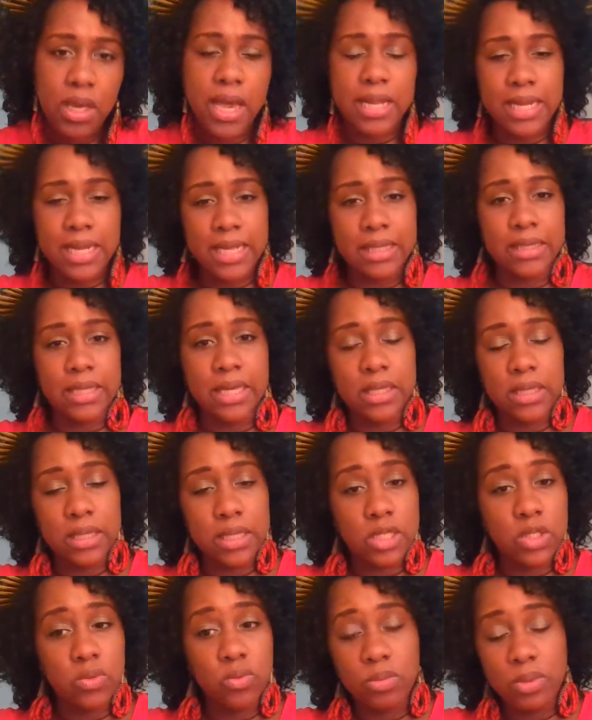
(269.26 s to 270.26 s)
And I think
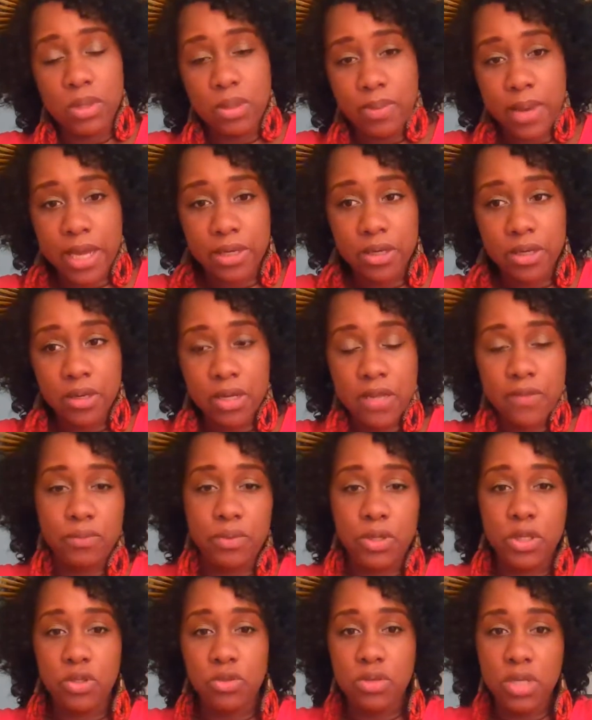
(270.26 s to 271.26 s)
this will be better if
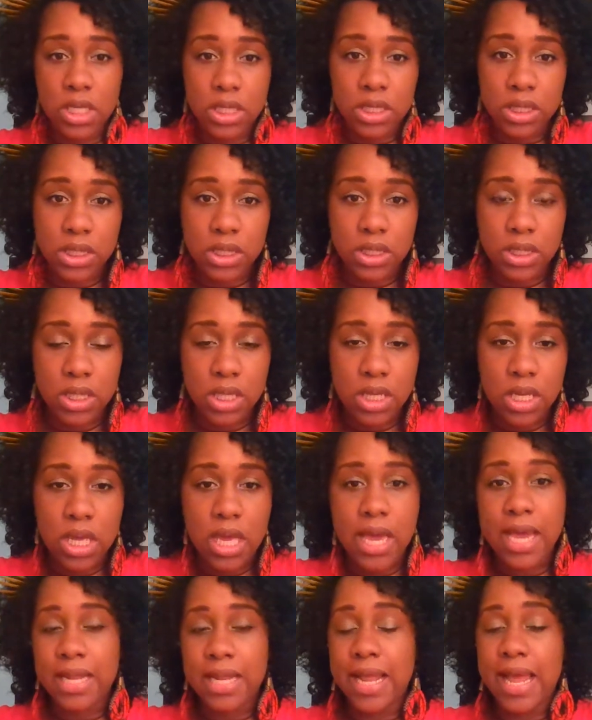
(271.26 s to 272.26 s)
we do this.
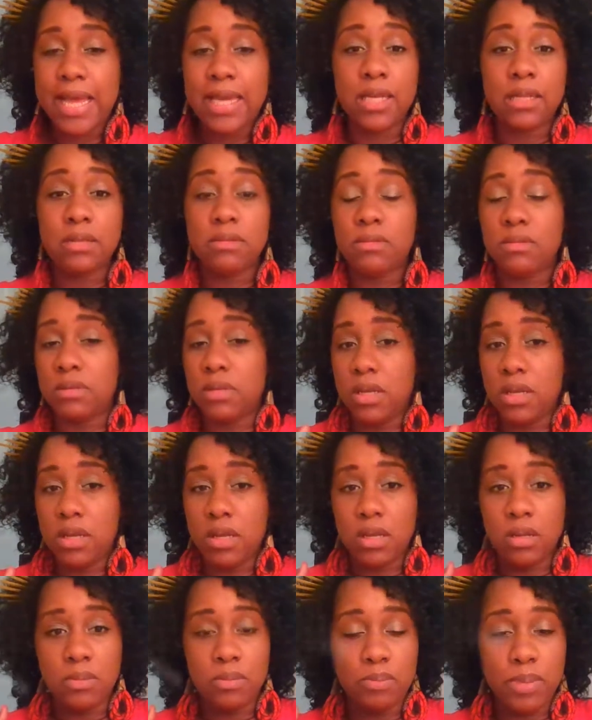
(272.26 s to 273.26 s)
And I can
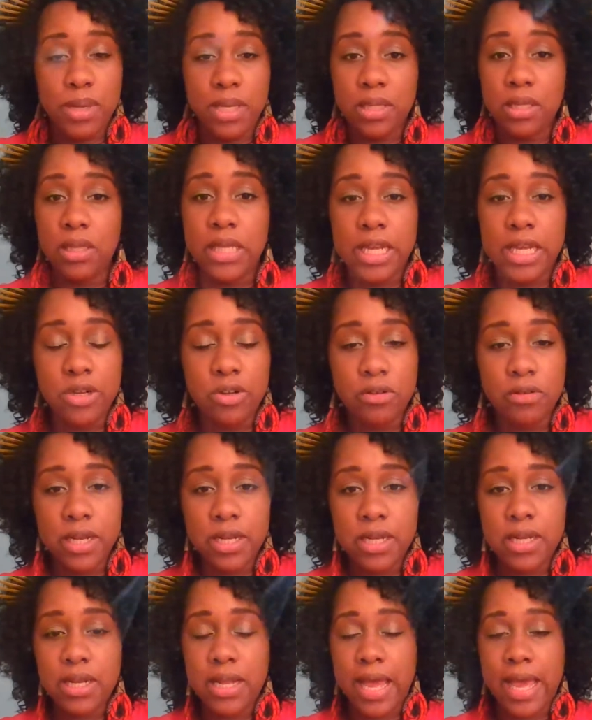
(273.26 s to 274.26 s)
be the leader
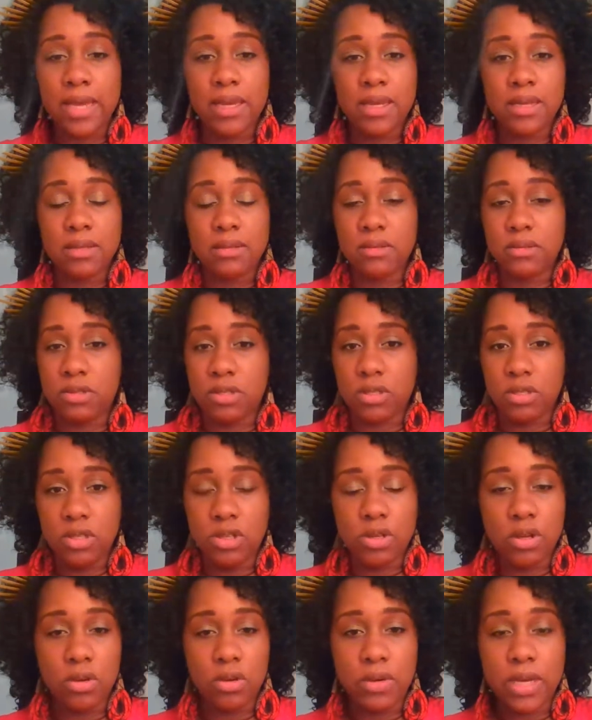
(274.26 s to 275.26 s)
in it. I can,
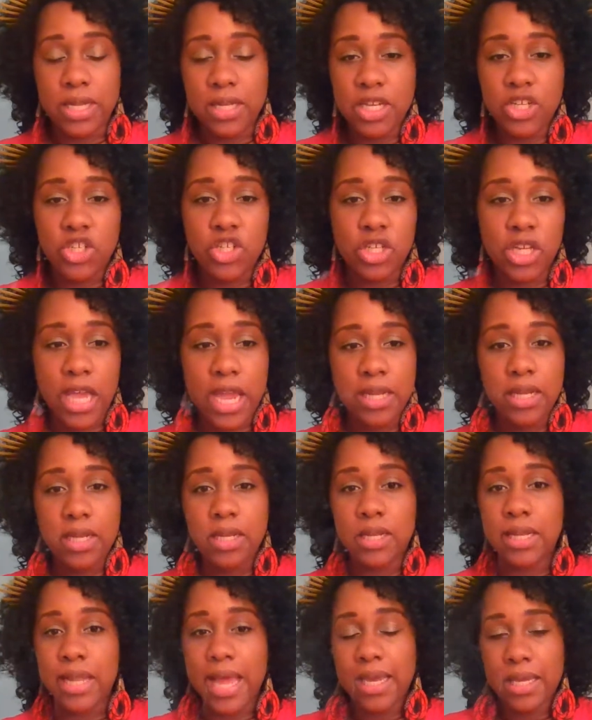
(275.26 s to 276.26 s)
initiate
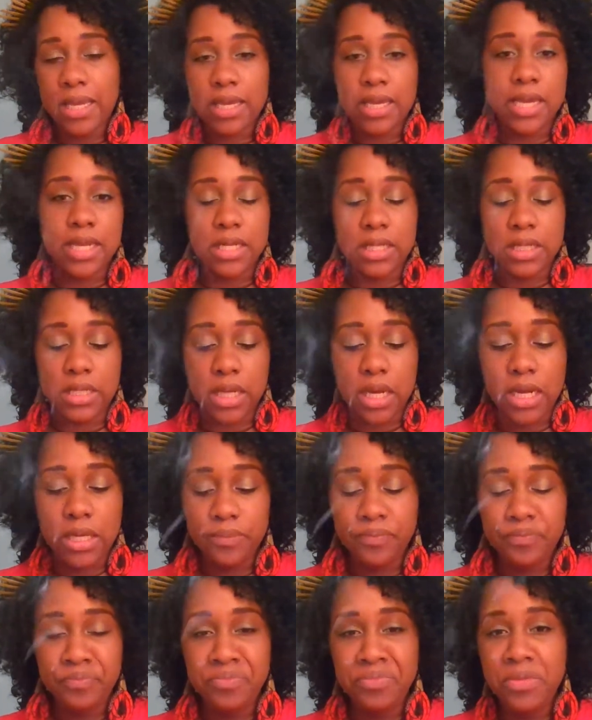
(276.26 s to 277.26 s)
it, and I can get it
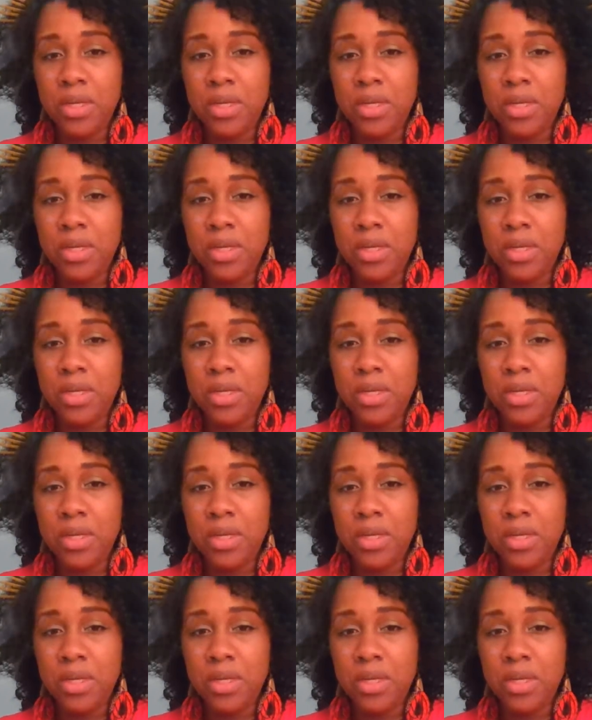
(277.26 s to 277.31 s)
done.